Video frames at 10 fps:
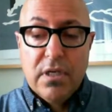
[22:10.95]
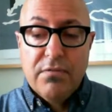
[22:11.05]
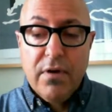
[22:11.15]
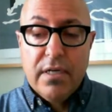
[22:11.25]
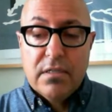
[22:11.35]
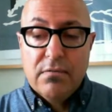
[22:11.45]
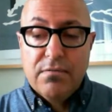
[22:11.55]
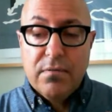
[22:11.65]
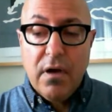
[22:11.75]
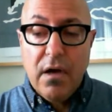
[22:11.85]
advice
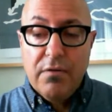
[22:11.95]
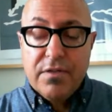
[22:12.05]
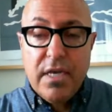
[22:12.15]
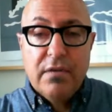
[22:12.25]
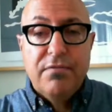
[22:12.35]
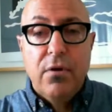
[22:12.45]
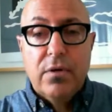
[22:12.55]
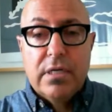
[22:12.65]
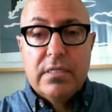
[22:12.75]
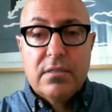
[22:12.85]
of staying
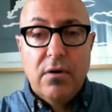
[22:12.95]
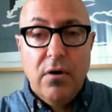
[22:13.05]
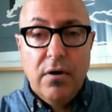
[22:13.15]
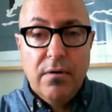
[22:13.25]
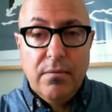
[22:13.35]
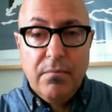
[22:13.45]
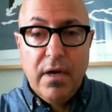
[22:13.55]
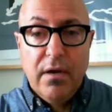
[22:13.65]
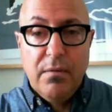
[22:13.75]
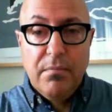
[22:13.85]
focused on
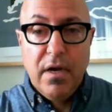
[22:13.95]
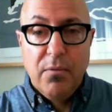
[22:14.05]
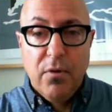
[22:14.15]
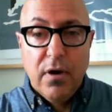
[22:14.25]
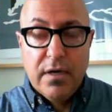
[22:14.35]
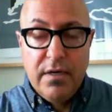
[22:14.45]
my work.